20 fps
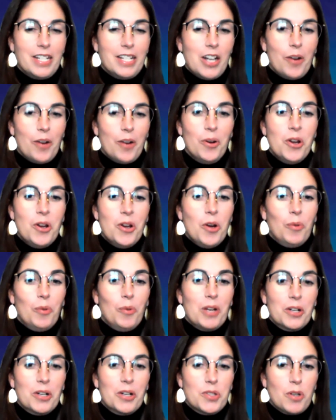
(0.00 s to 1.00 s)
And,
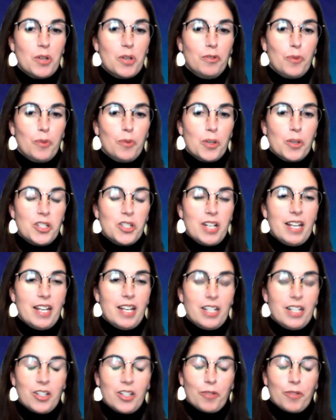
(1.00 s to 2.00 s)
we are so
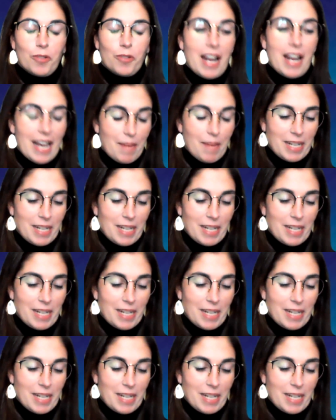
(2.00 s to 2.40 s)
fortunate. You're right.